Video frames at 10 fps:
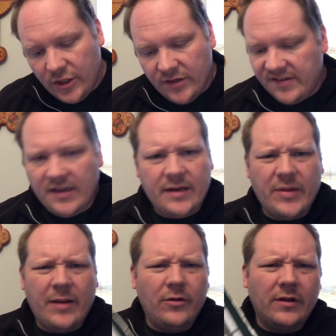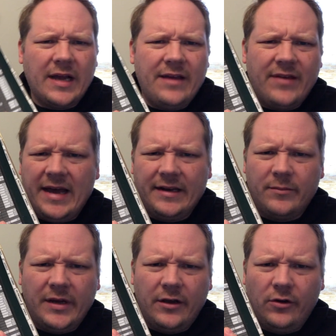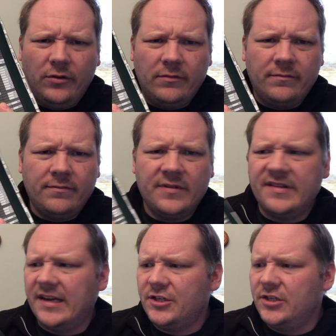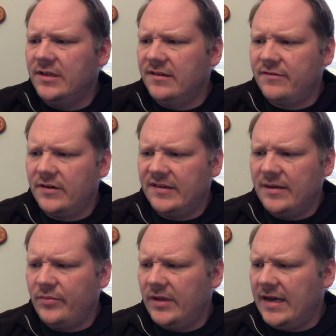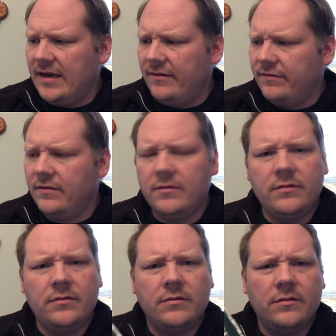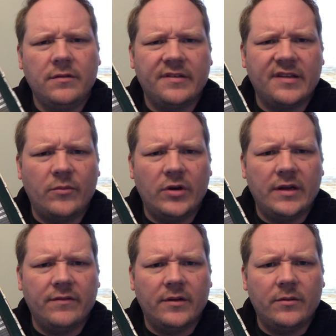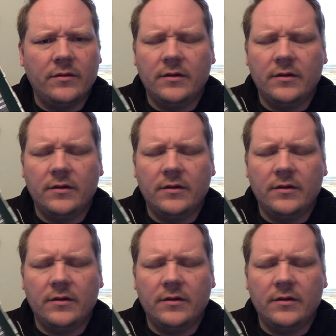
study Bible. Look, I've added my own sections. For example, I have a summary of the